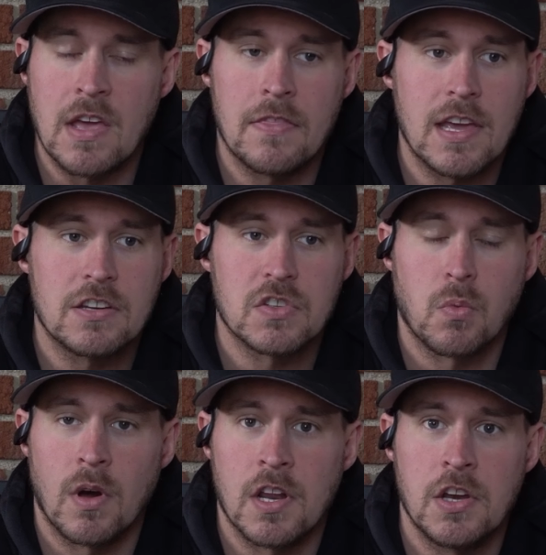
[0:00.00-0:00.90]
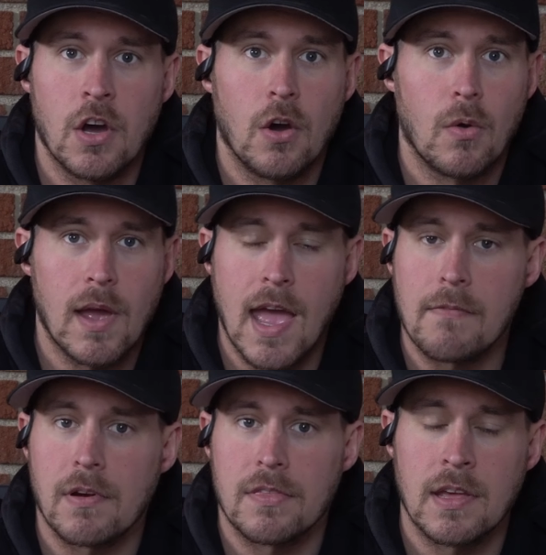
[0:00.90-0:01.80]
and they just want to know
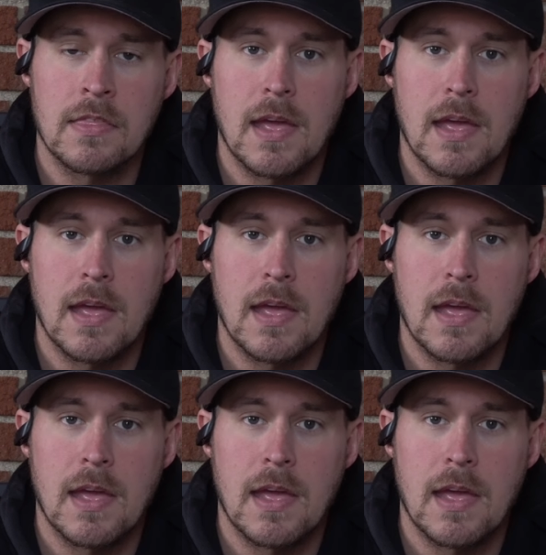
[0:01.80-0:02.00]
everything